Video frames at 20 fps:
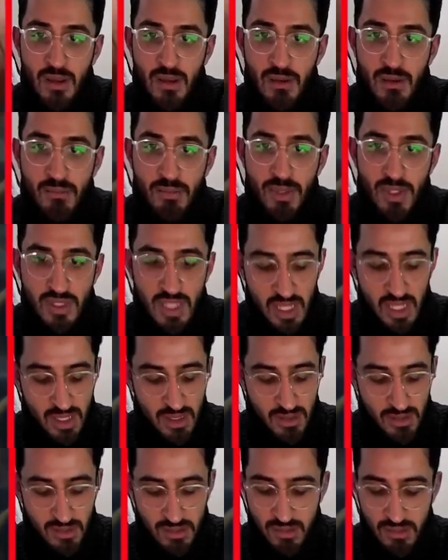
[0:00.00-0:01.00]
but
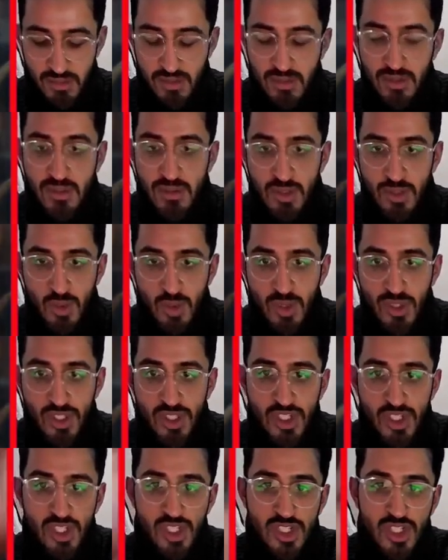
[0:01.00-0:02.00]
then you also
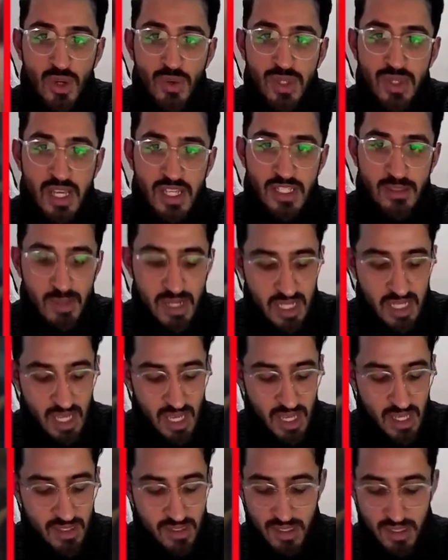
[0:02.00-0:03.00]
just don't get as many
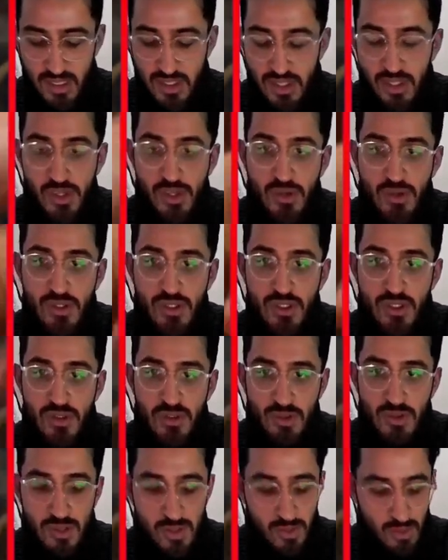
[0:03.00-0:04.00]
hits as you used to
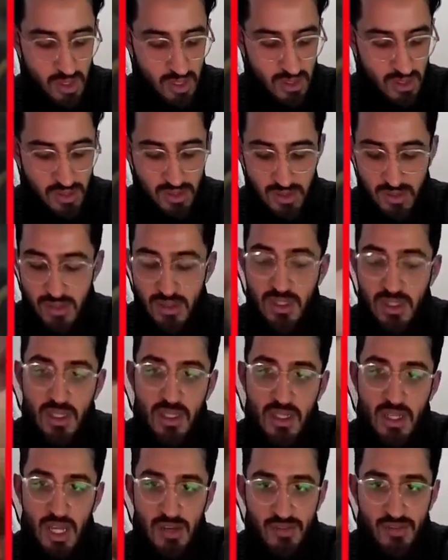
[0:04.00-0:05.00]
as well.
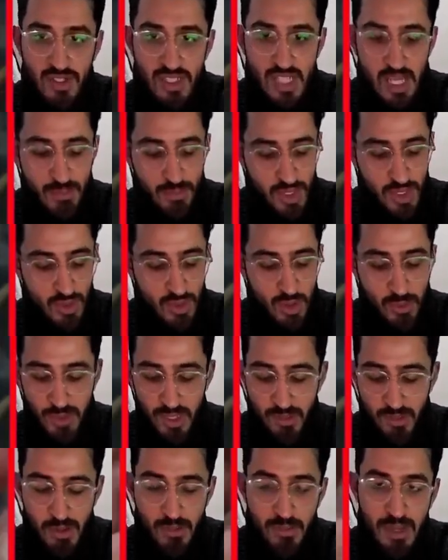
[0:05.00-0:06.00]
Like for example, you open up
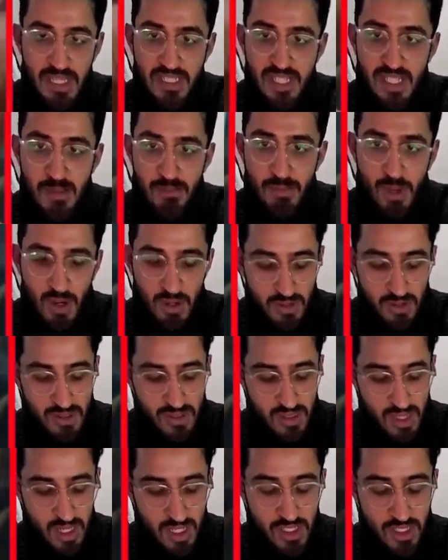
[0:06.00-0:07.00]
a base set box
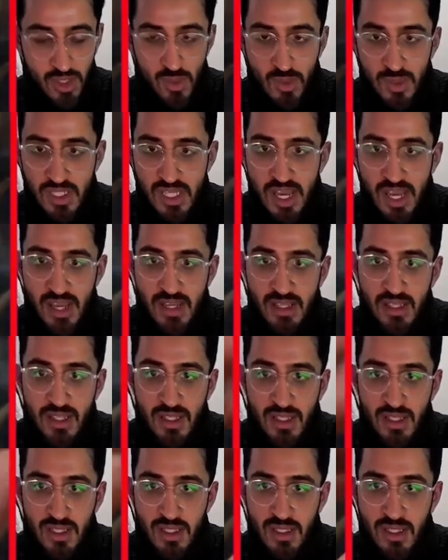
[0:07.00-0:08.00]
and you would get
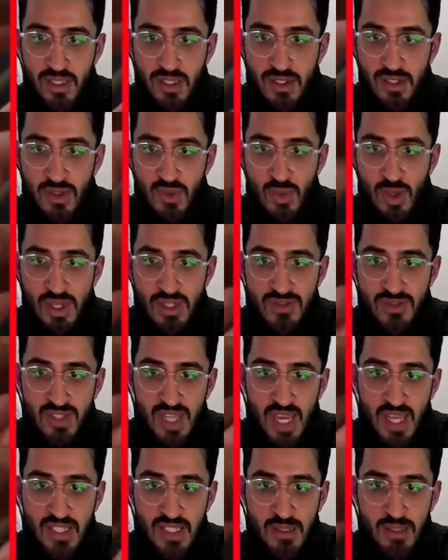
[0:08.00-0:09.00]
twelve.
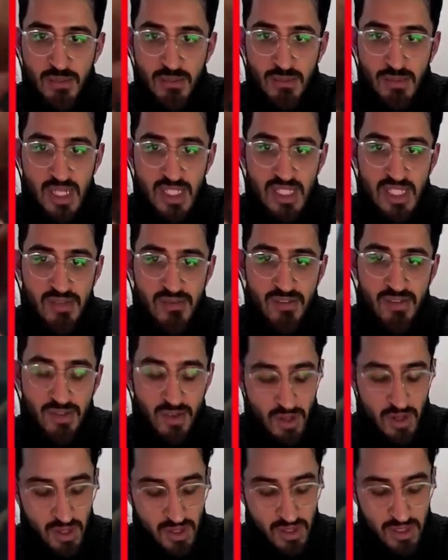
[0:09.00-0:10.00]
Katie must have a full
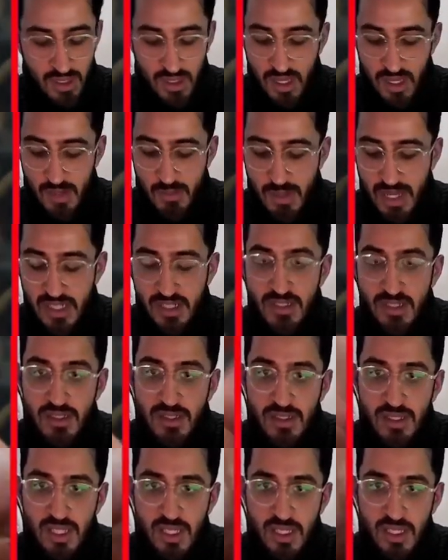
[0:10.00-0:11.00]
art, I imagine.
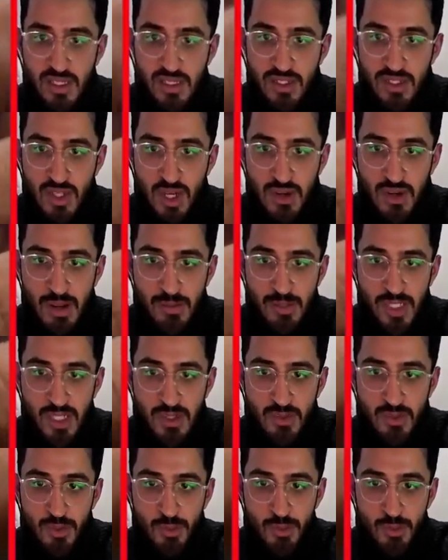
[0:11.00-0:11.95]
Staraptor would be